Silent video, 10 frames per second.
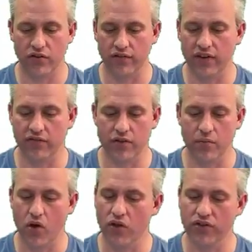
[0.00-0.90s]
So I've given them
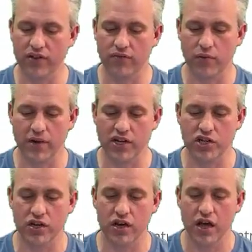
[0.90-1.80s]
all this
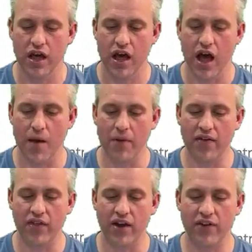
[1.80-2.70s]
information,
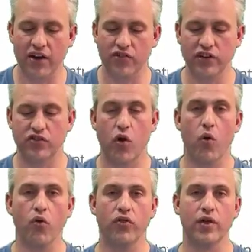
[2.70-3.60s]
and then I've actually
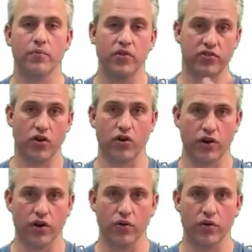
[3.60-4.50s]
told them the start
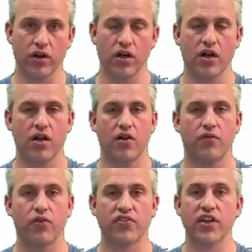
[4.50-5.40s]
code.
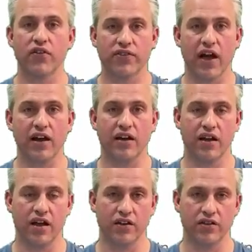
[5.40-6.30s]
For self-guided
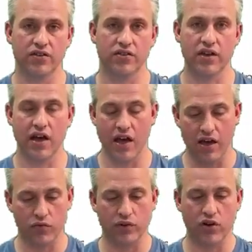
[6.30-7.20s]
hunts,
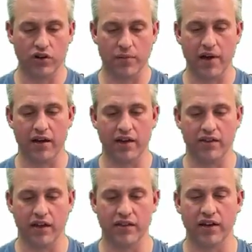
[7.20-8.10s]
as we talked about in
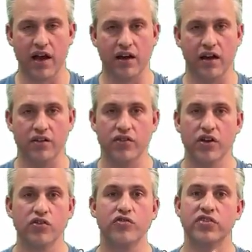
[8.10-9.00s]
the guidelines,
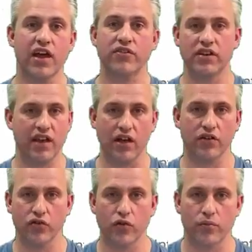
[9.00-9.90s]
you just have to tell it
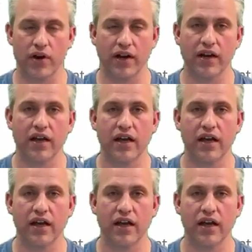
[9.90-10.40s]
to them, right?